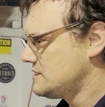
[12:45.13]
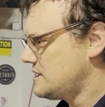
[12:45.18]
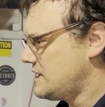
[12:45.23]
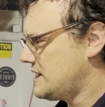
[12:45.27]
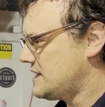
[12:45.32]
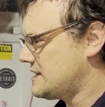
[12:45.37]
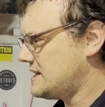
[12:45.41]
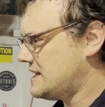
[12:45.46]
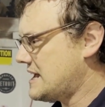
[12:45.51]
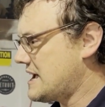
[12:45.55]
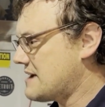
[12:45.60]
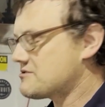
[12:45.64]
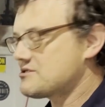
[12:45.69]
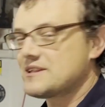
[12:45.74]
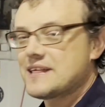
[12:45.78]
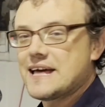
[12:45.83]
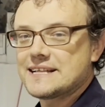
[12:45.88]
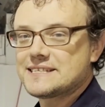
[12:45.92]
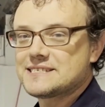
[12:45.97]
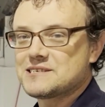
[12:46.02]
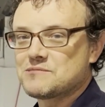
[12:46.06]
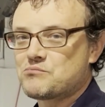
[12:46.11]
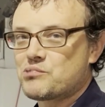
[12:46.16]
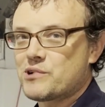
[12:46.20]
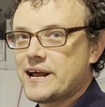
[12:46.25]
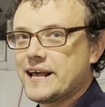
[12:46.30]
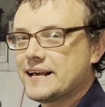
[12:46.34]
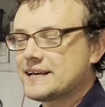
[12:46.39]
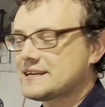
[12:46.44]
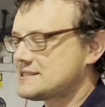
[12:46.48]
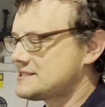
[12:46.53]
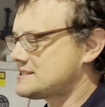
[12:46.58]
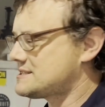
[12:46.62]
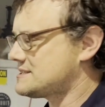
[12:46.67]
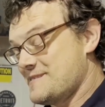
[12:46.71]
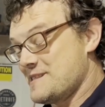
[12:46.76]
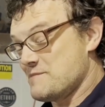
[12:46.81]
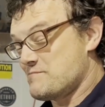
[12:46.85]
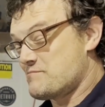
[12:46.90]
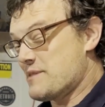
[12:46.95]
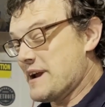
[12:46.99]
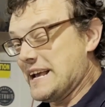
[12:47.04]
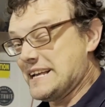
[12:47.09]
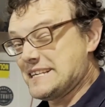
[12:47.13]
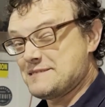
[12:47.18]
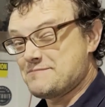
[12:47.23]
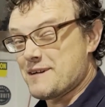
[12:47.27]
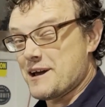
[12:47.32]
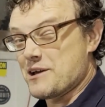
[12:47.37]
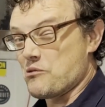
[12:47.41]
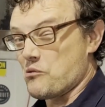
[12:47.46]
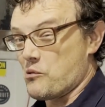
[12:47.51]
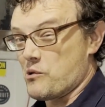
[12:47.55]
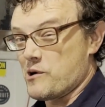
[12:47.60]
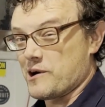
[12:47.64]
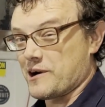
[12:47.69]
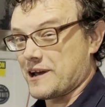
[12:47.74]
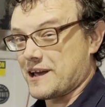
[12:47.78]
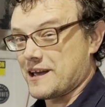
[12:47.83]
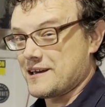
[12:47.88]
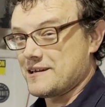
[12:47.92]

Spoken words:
And then after that's the brakes. The brakes might work.